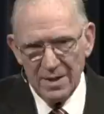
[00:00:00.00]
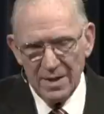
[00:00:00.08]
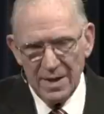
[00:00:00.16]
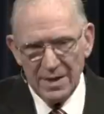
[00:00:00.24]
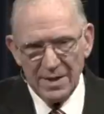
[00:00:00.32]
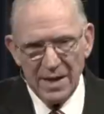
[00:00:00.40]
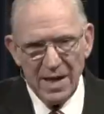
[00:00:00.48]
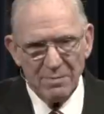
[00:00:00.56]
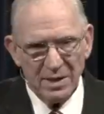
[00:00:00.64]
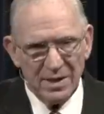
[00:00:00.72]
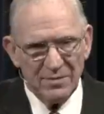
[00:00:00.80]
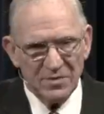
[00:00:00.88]
And yet I
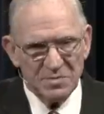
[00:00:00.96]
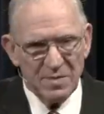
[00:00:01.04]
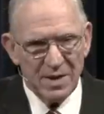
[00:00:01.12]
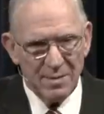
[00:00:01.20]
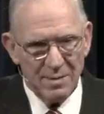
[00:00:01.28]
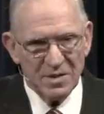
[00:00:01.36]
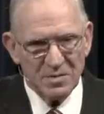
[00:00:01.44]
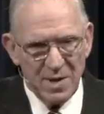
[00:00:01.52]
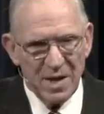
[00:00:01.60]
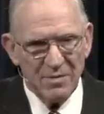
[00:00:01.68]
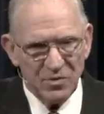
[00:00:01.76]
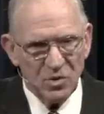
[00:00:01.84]
believe it's
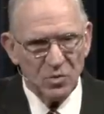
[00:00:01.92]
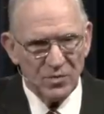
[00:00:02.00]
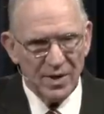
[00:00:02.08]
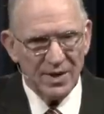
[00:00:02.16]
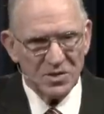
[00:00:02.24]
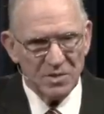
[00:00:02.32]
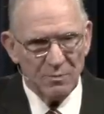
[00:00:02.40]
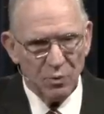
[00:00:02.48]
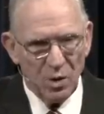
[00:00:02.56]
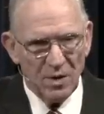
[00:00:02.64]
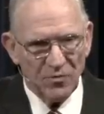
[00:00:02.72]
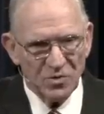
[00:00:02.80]
my view that it's
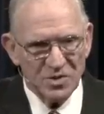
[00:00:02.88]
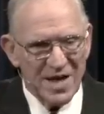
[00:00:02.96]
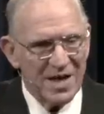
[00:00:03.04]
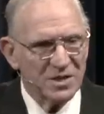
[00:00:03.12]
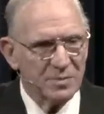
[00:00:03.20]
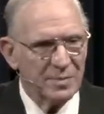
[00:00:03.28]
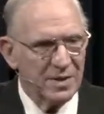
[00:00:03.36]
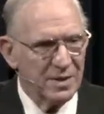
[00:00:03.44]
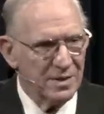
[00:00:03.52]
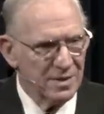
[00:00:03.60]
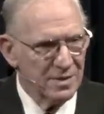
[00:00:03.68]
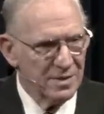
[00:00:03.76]
important for us not to
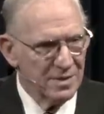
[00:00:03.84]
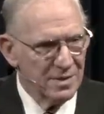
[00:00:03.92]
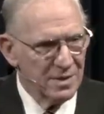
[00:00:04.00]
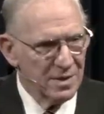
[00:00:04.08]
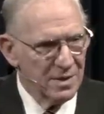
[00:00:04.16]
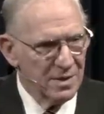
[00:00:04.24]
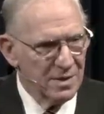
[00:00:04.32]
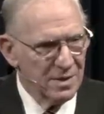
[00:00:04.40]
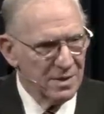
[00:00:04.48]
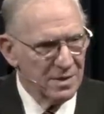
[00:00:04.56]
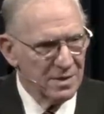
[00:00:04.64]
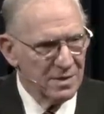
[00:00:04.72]
be
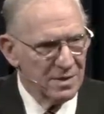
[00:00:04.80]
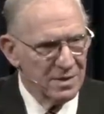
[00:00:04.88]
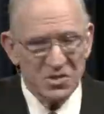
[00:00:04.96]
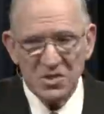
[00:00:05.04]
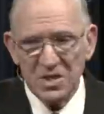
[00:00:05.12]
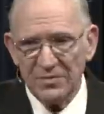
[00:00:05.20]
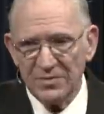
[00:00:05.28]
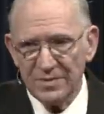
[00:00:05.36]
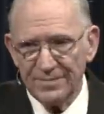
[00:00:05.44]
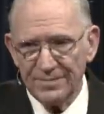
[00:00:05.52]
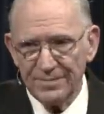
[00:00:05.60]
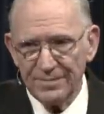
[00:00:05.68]

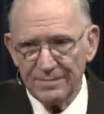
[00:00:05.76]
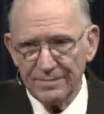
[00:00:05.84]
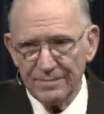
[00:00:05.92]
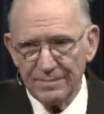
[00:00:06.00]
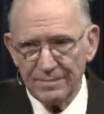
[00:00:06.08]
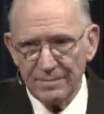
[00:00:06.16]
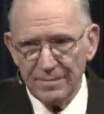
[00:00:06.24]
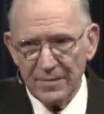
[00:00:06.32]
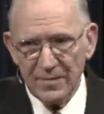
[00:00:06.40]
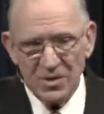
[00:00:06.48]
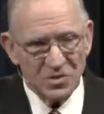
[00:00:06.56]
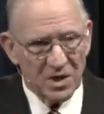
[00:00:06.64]
deceived.
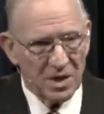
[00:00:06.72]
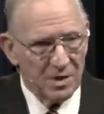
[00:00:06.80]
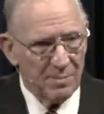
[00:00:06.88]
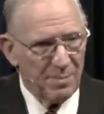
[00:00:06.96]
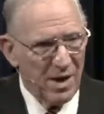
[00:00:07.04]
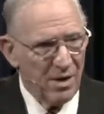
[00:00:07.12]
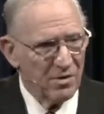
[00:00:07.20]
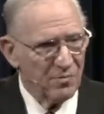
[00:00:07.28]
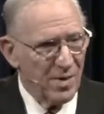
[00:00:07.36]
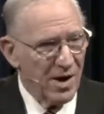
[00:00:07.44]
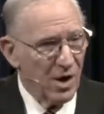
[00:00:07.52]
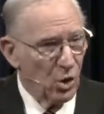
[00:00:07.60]
There's an
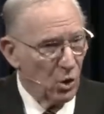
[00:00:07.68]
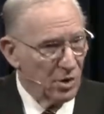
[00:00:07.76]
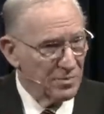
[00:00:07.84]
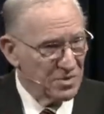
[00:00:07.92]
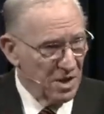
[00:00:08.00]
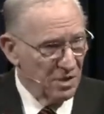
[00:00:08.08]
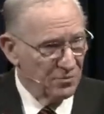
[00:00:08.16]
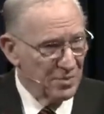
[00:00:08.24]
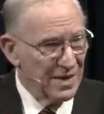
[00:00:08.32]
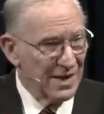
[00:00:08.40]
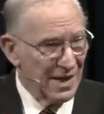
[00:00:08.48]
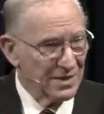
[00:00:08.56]
imperative by our Lord himself,
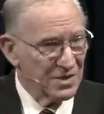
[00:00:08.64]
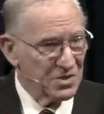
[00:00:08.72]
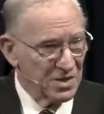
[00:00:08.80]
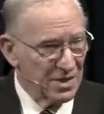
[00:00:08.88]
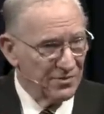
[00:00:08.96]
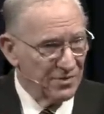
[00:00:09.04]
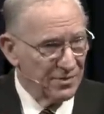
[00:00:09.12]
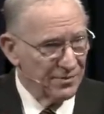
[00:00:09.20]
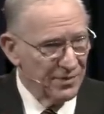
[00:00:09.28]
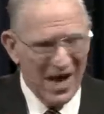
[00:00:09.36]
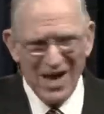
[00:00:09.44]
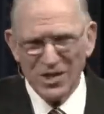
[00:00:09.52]
be not deceived.
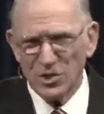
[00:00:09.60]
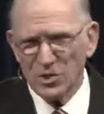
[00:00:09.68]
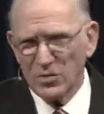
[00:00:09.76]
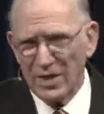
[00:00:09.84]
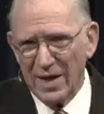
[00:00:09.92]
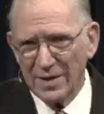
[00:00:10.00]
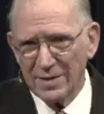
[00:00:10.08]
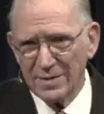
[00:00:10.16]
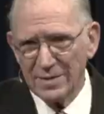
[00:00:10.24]
How do you do that?